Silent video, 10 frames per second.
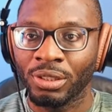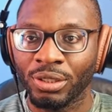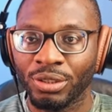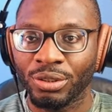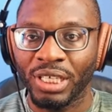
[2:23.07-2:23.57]

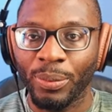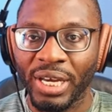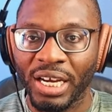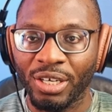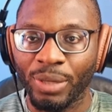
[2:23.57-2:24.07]
So here we
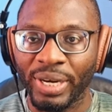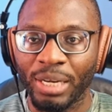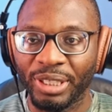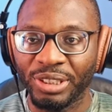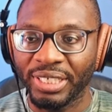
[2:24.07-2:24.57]
are on our
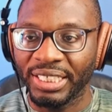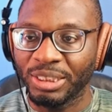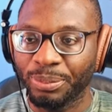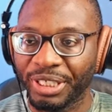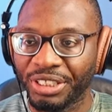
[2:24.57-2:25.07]
Elementor
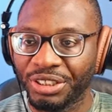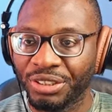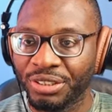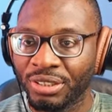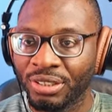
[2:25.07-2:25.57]
edit page.
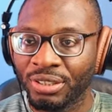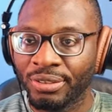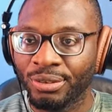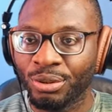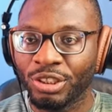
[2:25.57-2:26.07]

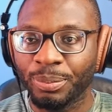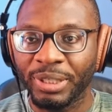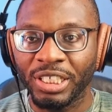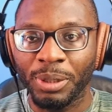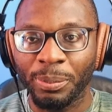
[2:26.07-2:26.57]
To speed
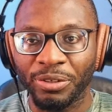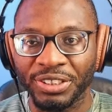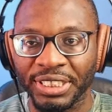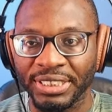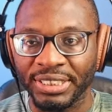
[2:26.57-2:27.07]
up the
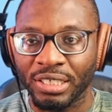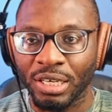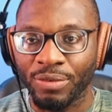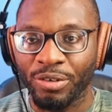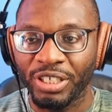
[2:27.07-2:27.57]
process,
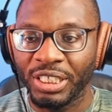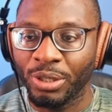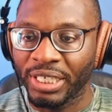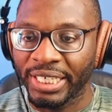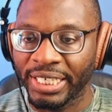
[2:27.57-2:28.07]
I've already
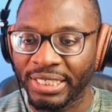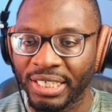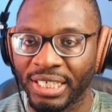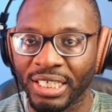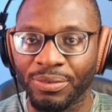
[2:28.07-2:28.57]
gone ahead
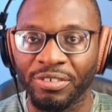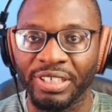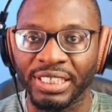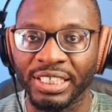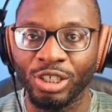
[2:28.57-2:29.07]
and I've
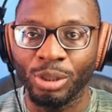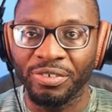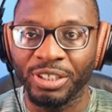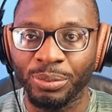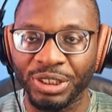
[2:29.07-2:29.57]
created a loop
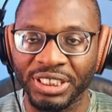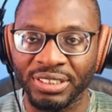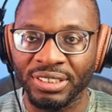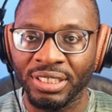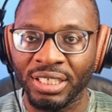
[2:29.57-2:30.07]
grid
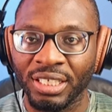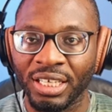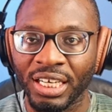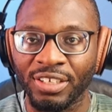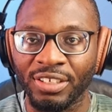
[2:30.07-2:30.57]
widget
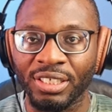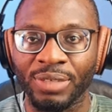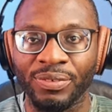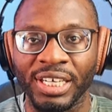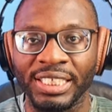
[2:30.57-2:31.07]
and
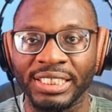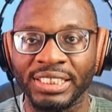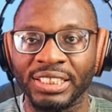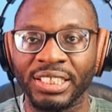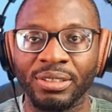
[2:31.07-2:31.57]
I've added
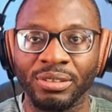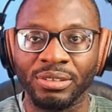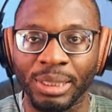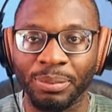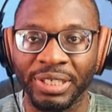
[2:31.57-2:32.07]
in a
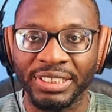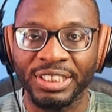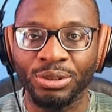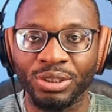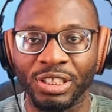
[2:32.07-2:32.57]
template
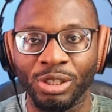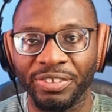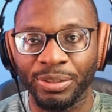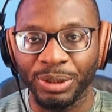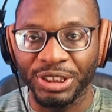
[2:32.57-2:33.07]
into the loop
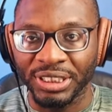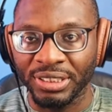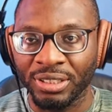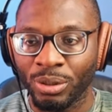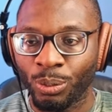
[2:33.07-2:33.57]
grid widget
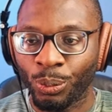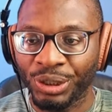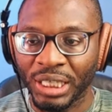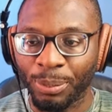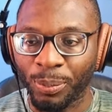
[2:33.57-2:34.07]
which
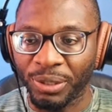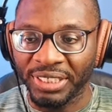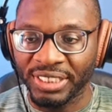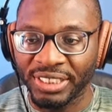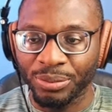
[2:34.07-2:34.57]
I
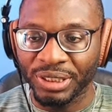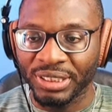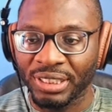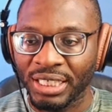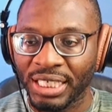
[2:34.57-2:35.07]
populated with
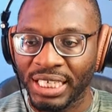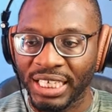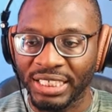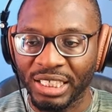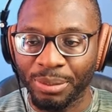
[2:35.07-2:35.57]

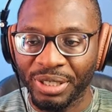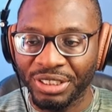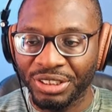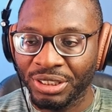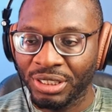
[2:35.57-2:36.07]
an
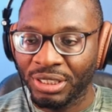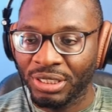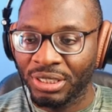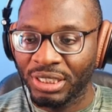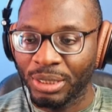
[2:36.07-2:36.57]
image,
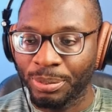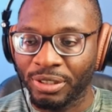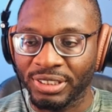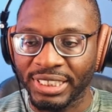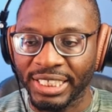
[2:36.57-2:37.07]
the
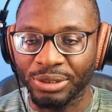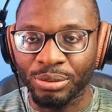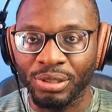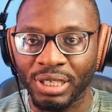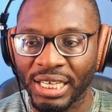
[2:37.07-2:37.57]
product
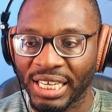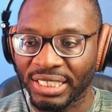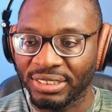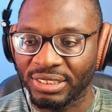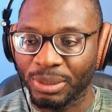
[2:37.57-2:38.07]
title,
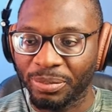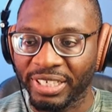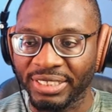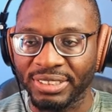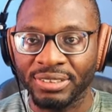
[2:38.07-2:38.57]
and the
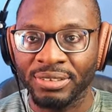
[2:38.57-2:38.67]
price.